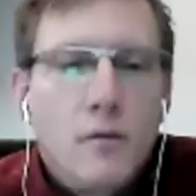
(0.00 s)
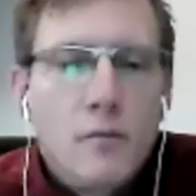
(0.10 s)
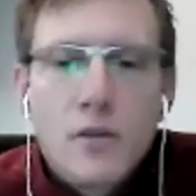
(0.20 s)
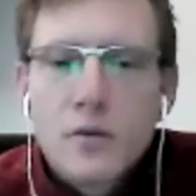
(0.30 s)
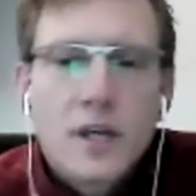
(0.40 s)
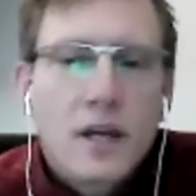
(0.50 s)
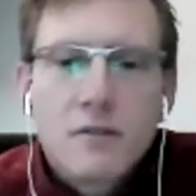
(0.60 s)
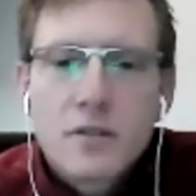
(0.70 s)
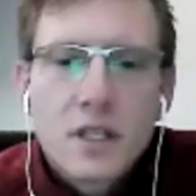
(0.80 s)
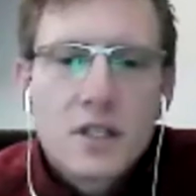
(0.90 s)
those
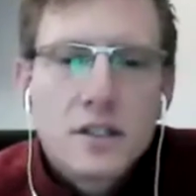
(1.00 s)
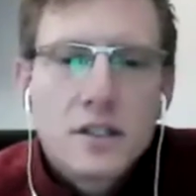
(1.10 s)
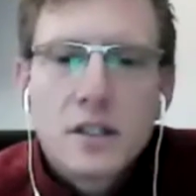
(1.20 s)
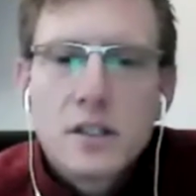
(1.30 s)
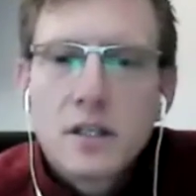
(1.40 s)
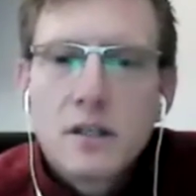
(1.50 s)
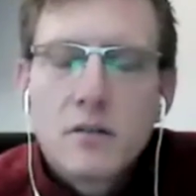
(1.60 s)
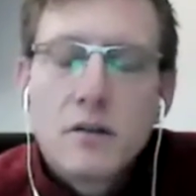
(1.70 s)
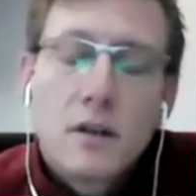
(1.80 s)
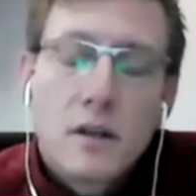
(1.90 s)
conversations
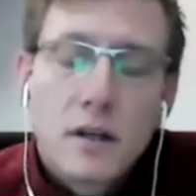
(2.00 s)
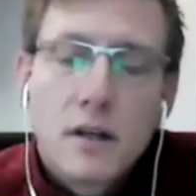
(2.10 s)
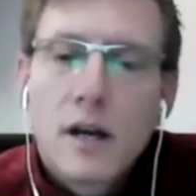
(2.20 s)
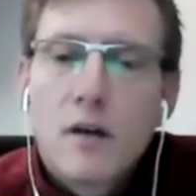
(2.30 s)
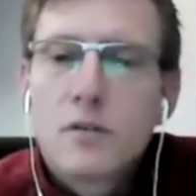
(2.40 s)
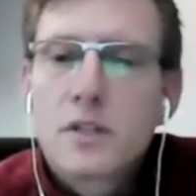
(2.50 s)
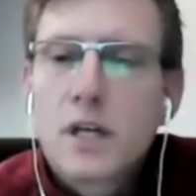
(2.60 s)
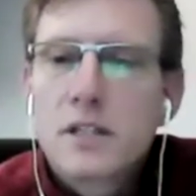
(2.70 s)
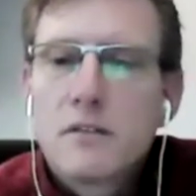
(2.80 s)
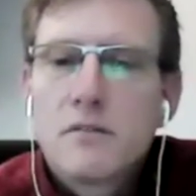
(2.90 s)
continued, and now
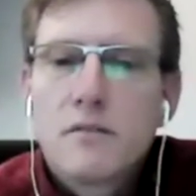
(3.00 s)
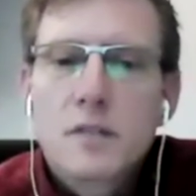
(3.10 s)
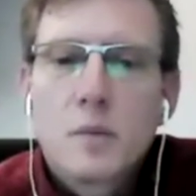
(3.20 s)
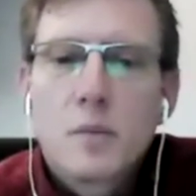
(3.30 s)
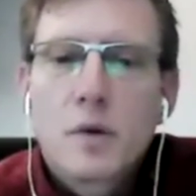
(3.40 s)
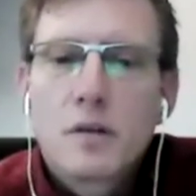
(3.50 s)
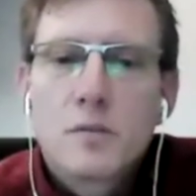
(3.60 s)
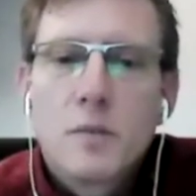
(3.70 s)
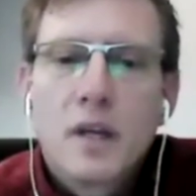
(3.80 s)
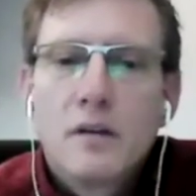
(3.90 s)
Wisconsin Investment
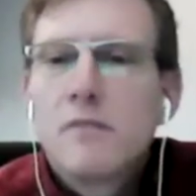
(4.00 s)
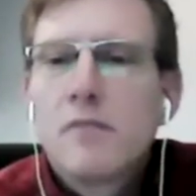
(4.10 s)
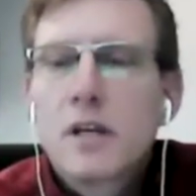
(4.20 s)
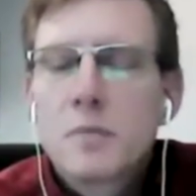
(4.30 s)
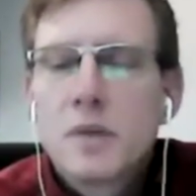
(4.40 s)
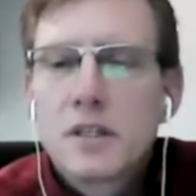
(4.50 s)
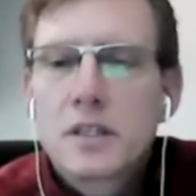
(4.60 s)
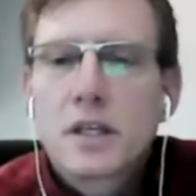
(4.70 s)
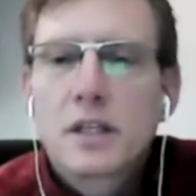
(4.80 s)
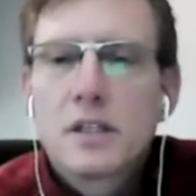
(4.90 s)
Partners made an investment the
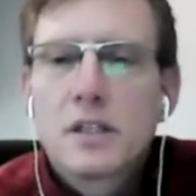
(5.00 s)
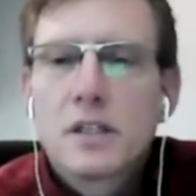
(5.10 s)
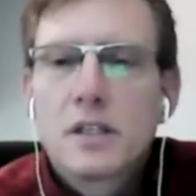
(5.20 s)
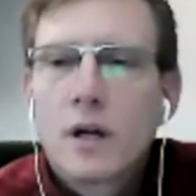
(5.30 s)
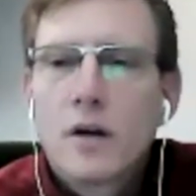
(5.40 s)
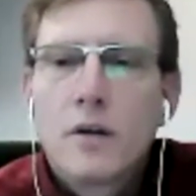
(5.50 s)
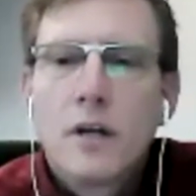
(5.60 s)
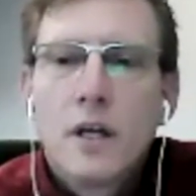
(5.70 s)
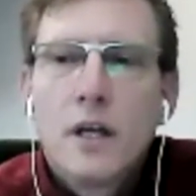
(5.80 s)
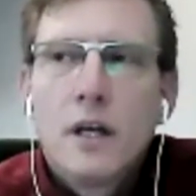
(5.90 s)
second time around.
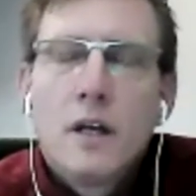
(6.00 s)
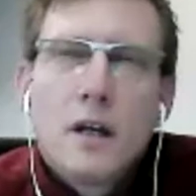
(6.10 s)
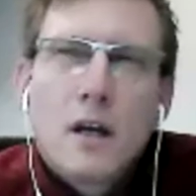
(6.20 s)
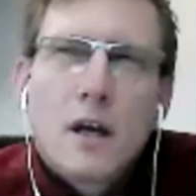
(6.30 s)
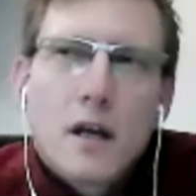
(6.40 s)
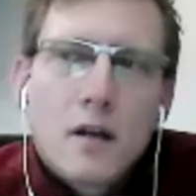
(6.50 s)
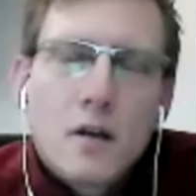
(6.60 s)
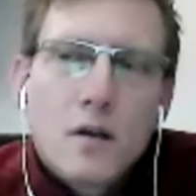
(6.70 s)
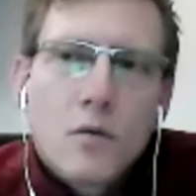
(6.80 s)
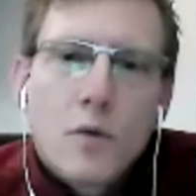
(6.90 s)

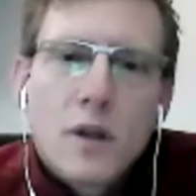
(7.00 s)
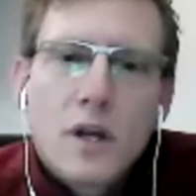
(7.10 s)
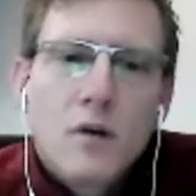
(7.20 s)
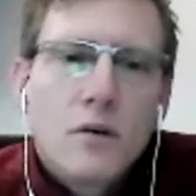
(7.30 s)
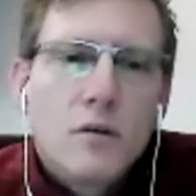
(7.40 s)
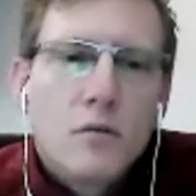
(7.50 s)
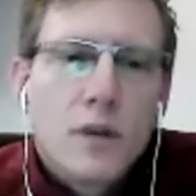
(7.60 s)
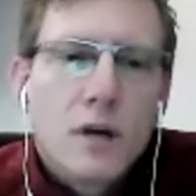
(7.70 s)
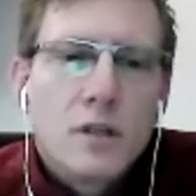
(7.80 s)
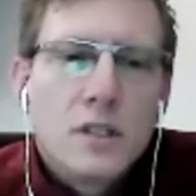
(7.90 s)
Without
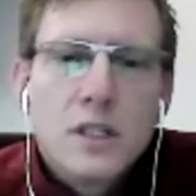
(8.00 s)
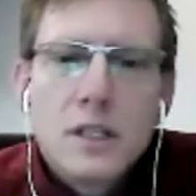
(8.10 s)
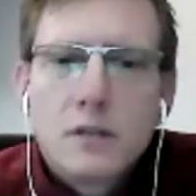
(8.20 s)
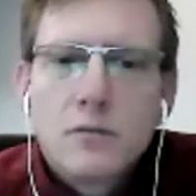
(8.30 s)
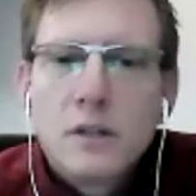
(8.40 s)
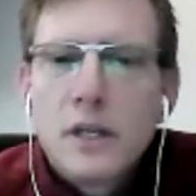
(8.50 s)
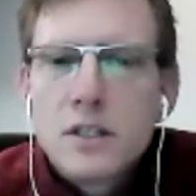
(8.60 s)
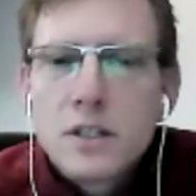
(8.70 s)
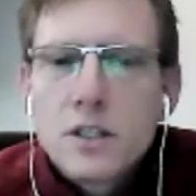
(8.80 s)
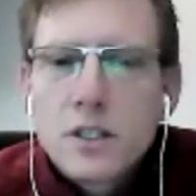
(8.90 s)
a detailed
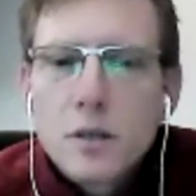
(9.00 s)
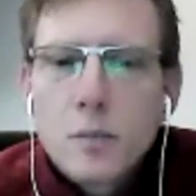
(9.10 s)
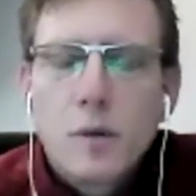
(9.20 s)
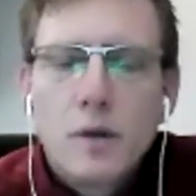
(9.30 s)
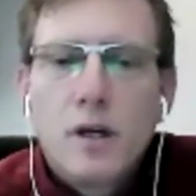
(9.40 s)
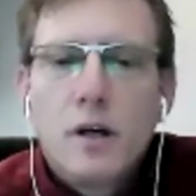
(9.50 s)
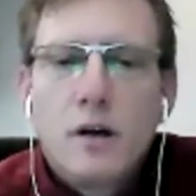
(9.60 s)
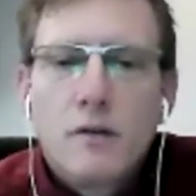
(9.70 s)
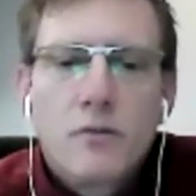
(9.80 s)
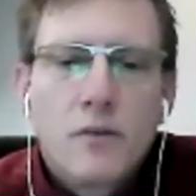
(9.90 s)
relationship
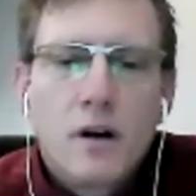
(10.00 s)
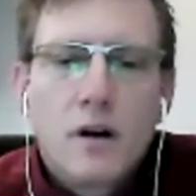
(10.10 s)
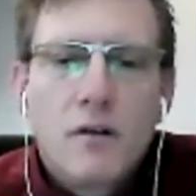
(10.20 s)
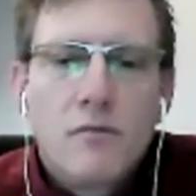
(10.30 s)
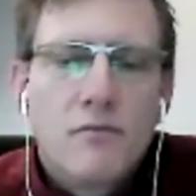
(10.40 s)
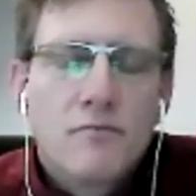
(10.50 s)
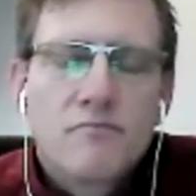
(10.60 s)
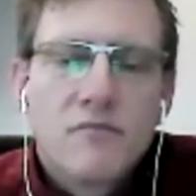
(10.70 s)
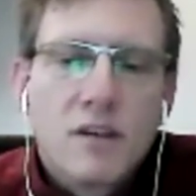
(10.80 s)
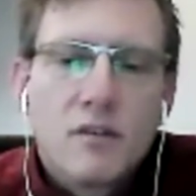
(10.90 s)
of
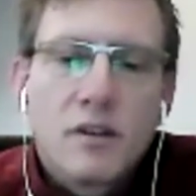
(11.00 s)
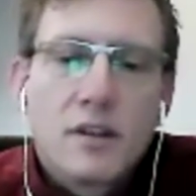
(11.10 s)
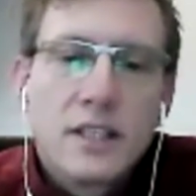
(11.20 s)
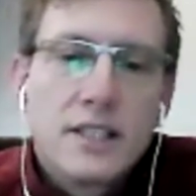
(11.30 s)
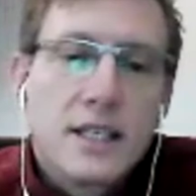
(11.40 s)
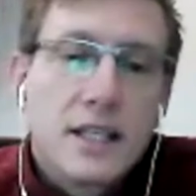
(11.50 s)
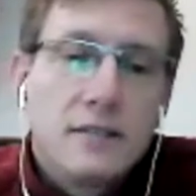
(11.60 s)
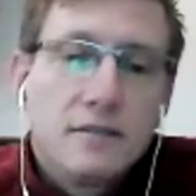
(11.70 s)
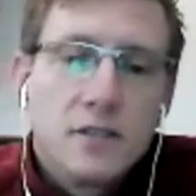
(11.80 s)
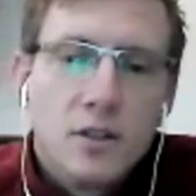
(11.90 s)
the things
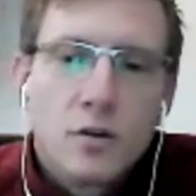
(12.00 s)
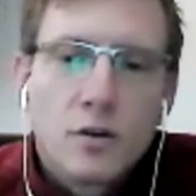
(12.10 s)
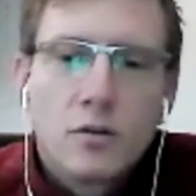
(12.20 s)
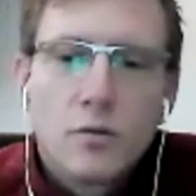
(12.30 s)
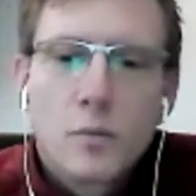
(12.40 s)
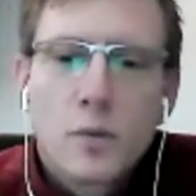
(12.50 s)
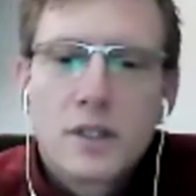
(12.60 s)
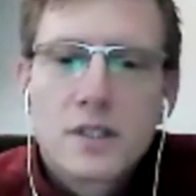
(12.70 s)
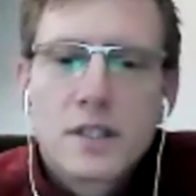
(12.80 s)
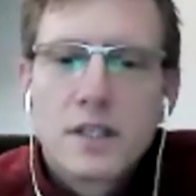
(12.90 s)
that your group
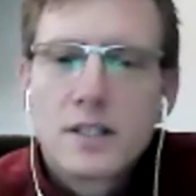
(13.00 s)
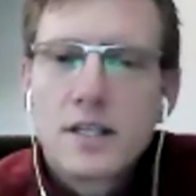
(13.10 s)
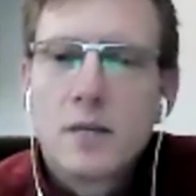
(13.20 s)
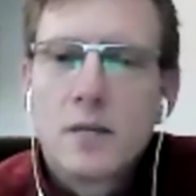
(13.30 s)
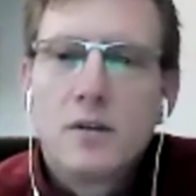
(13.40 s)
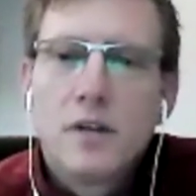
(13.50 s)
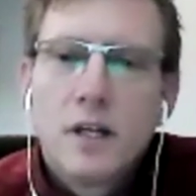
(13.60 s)
brings to the table,